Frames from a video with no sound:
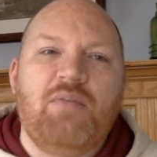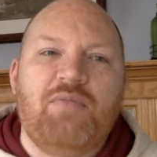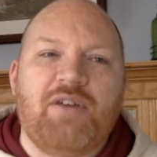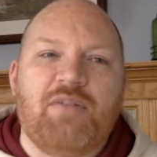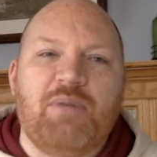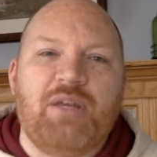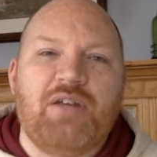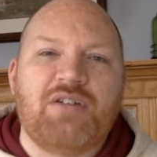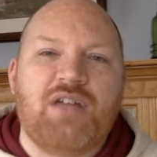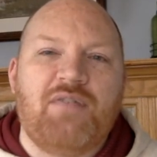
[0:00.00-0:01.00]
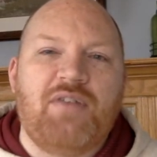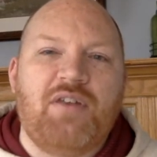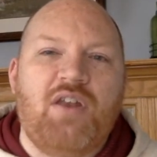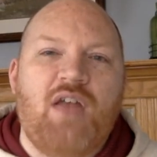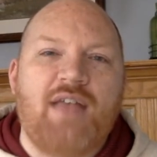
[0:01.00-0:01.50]
fear of putting yourself
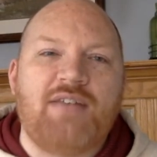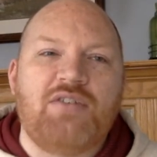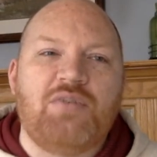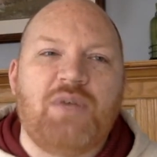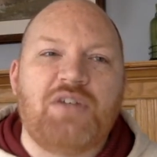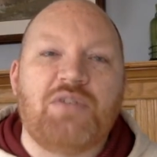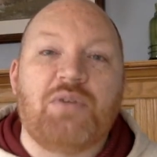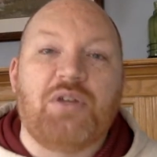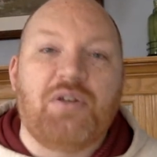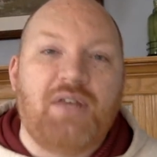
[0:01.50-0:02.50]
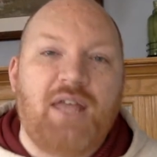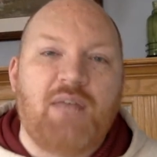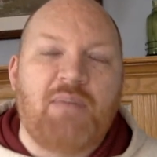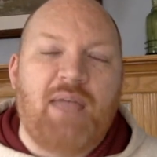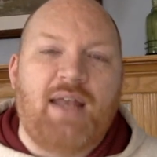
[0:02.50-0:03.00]
in a situation where you could get
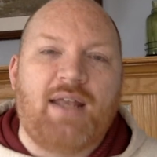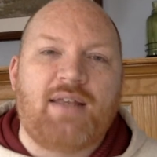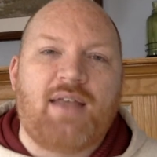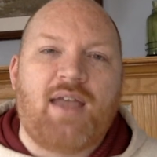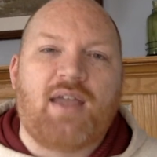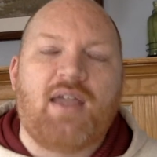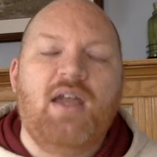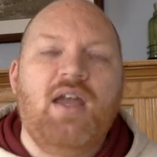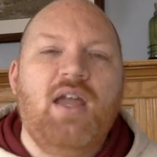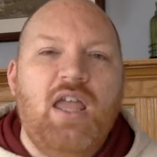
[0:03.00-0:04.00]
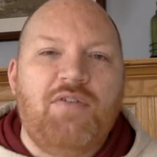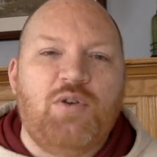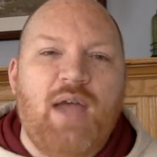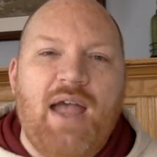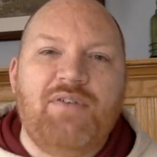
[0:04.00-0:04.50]
a panic attack. If
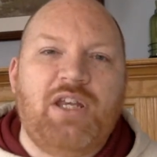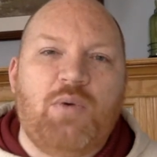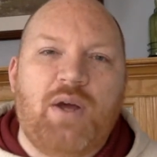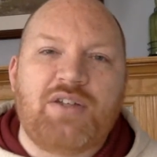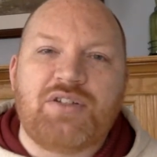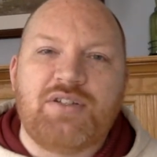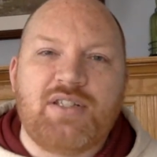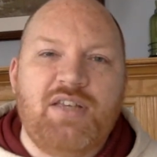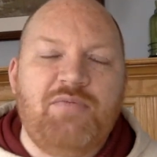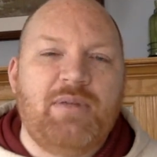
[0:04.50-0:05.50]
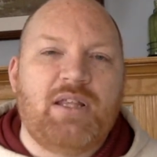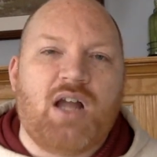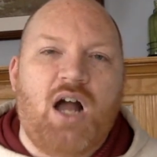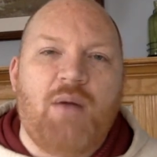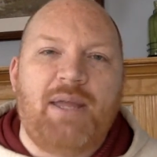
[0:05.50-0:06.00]
you have any questions, leave them in the
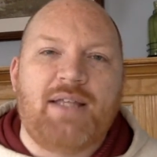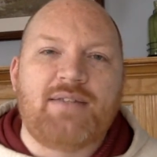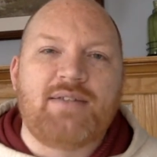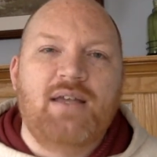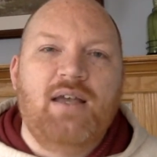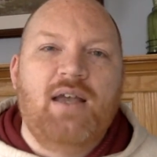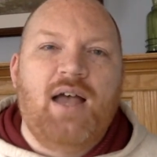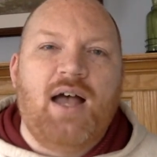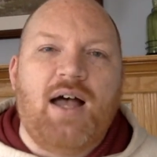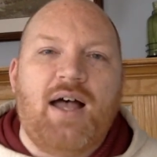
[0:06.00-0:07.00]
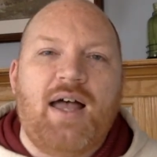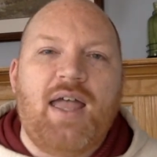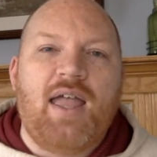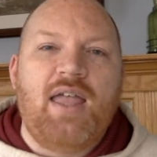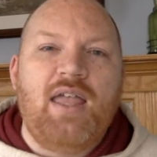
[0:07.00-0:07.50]
comments. Uh,
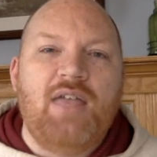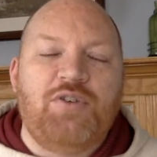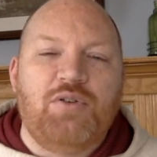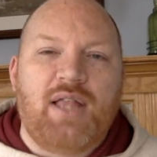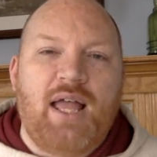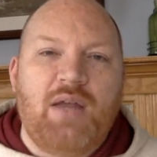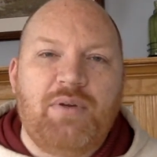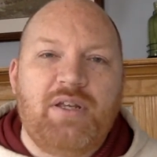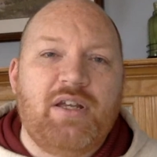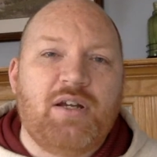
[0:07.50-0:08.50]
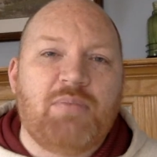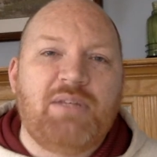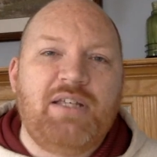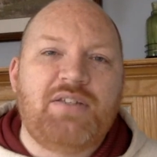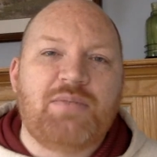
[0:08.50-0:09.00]
if you like what you hear,
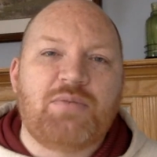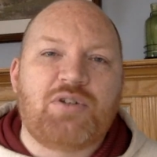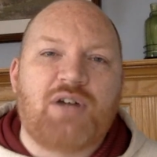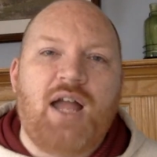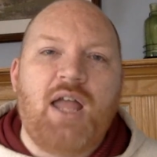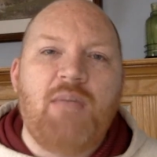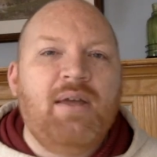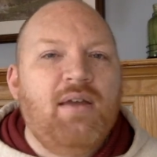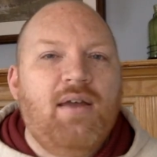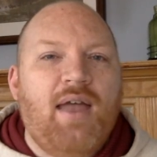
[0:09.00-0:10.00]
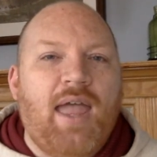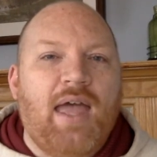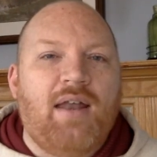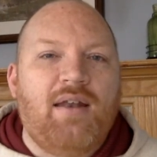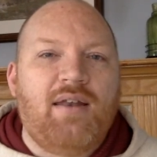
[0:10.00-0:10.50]
please subscribe
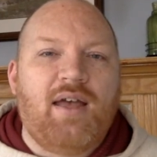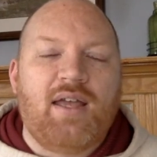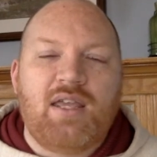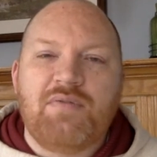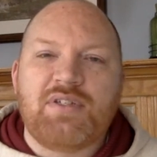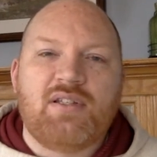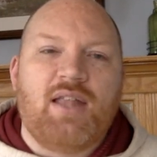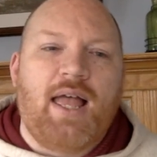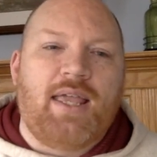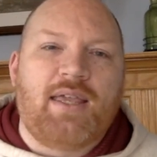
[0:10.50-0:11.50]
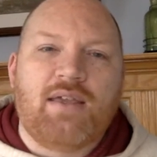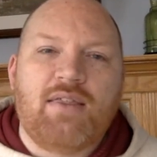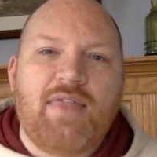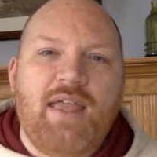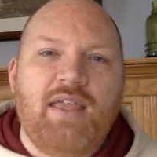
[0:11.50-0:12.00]
and uh, give us a like.
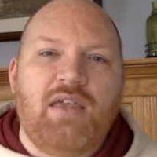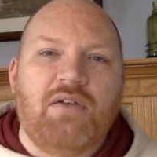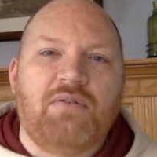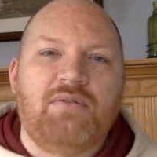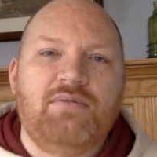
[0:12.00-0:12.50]
Thank you.